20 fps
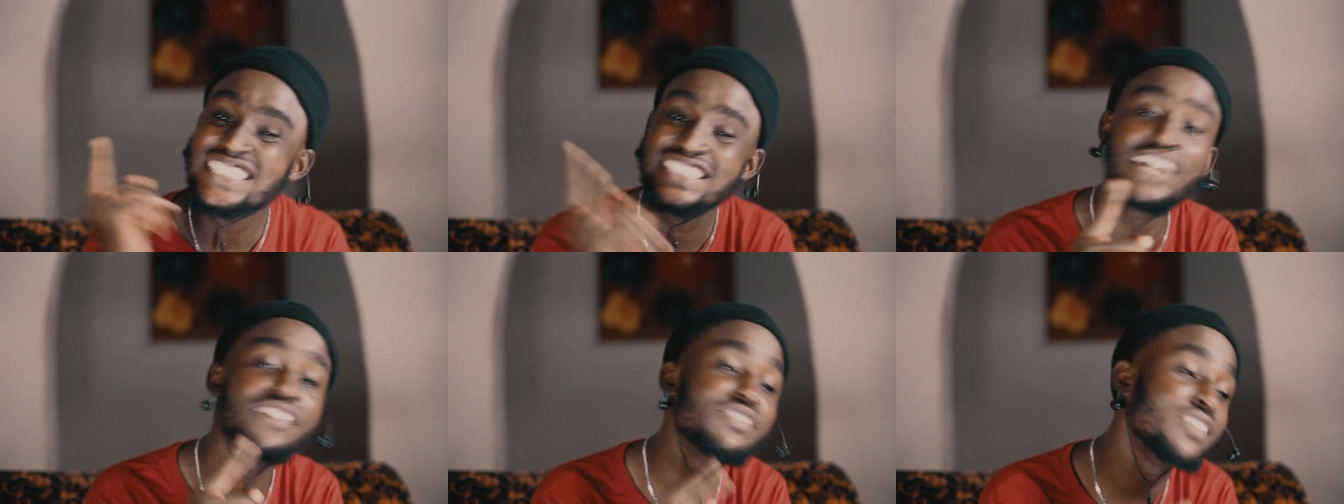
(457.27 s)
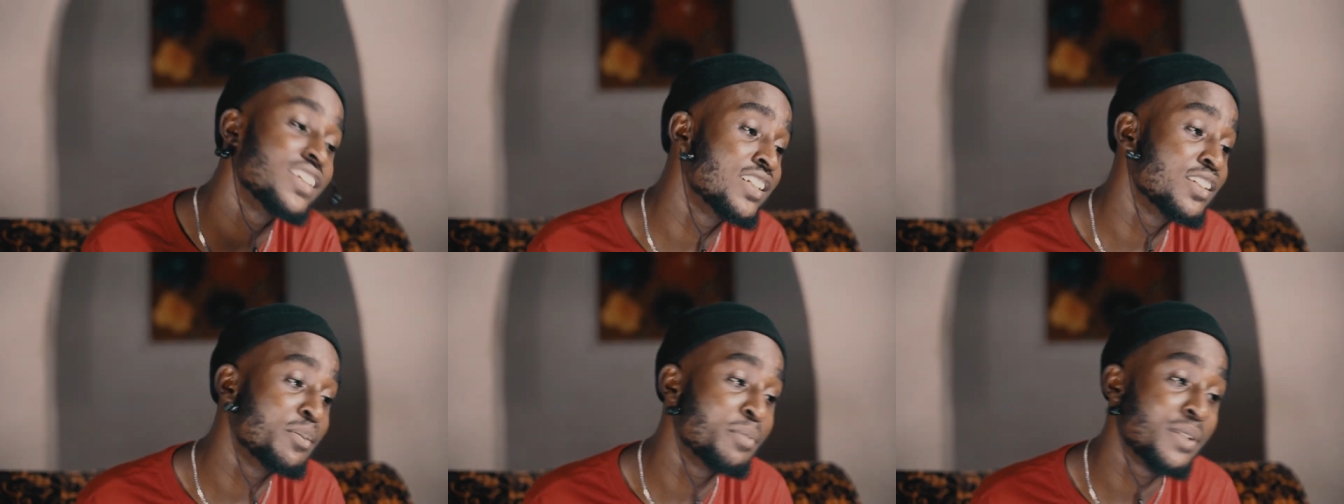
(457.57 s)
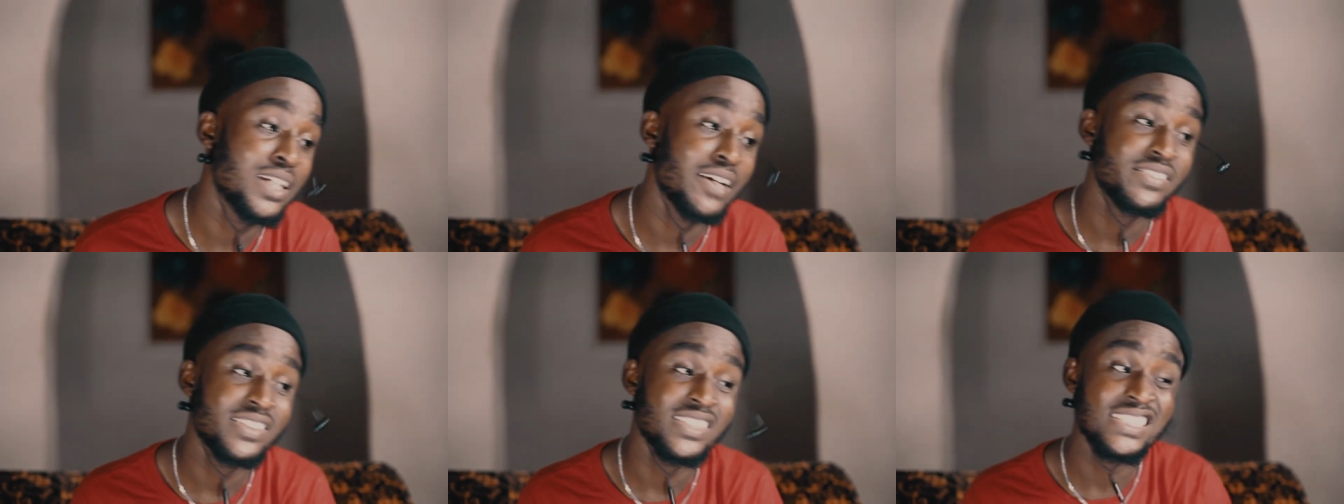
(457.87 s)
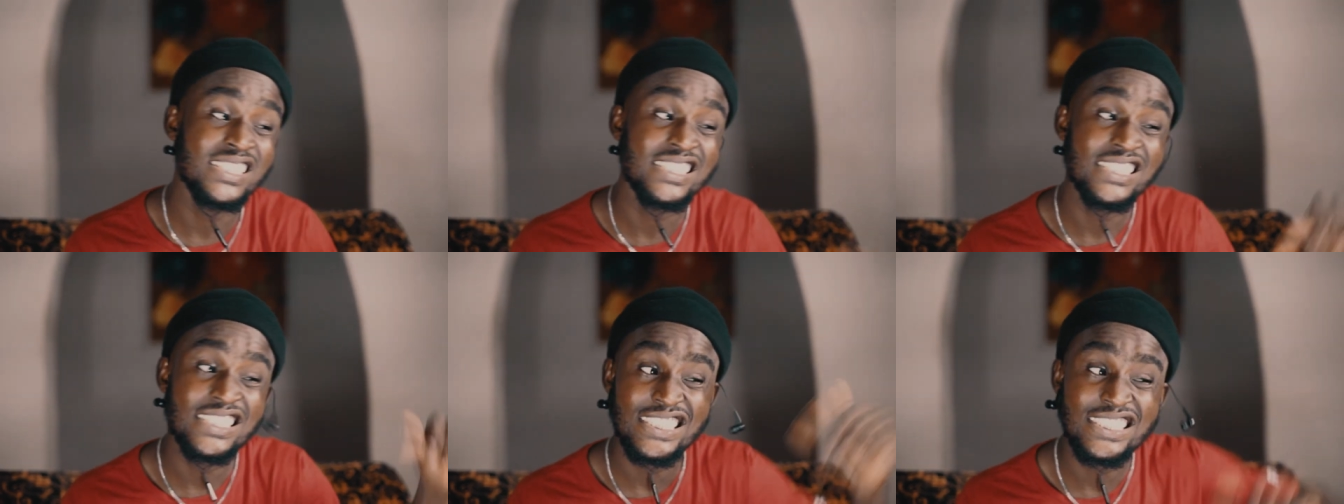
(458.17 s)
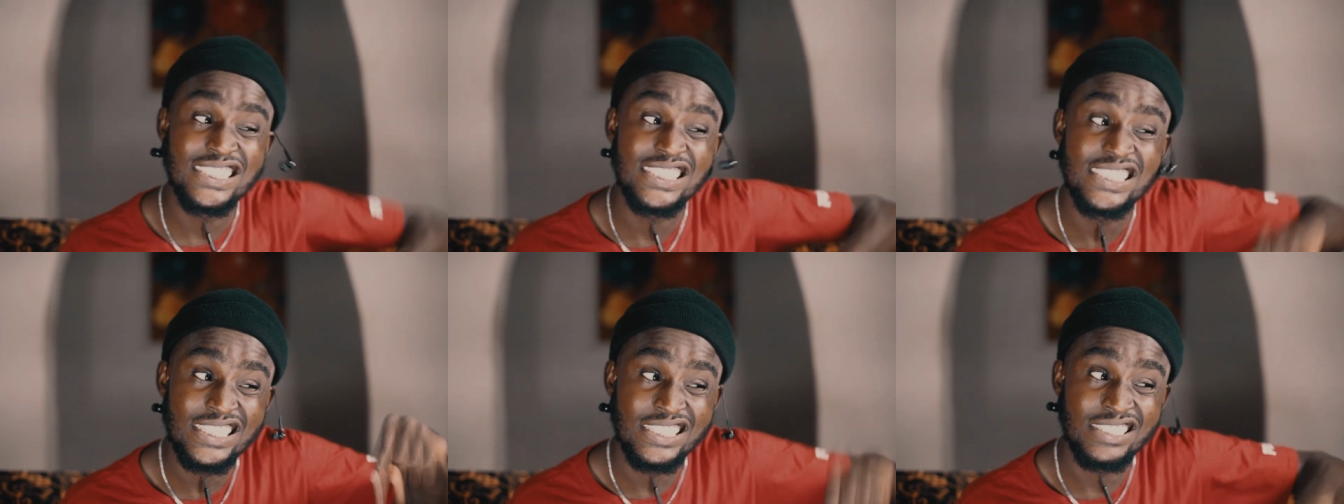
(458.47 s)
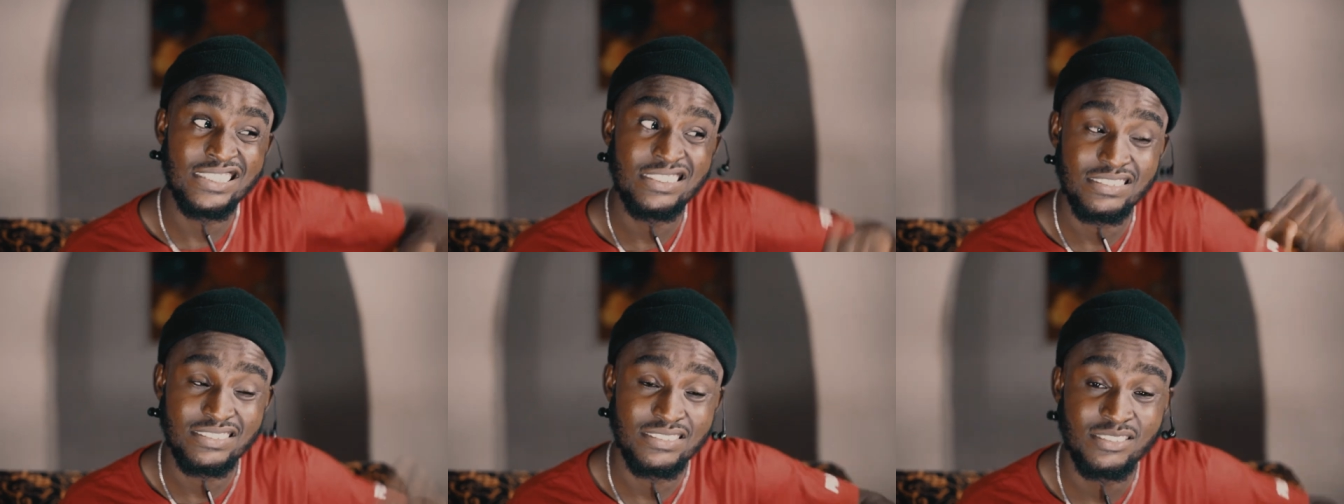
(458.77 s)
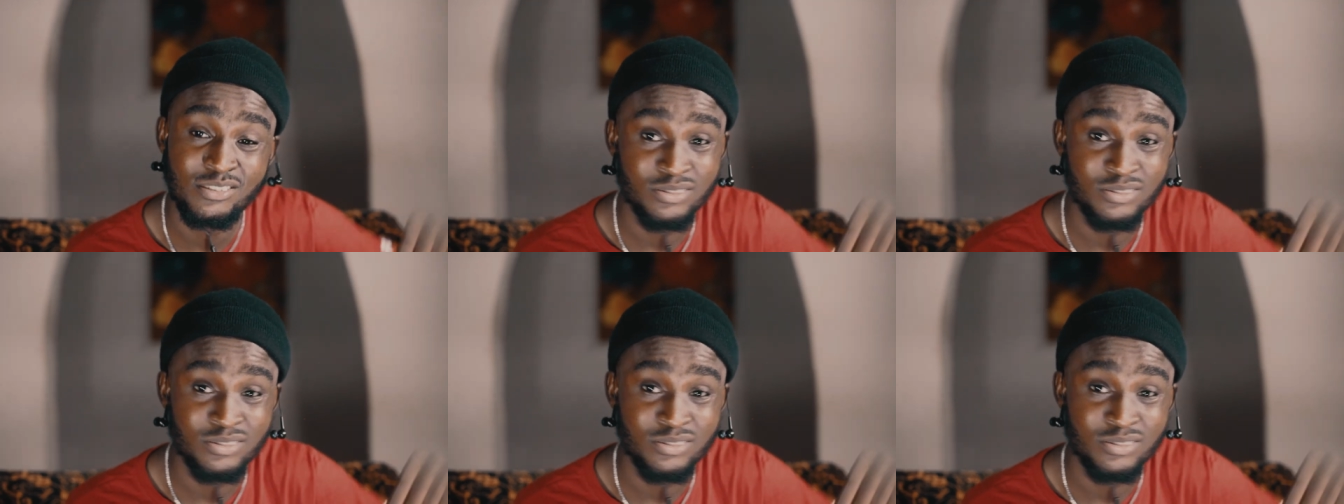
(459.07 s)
Definitely the best I've seen in this year.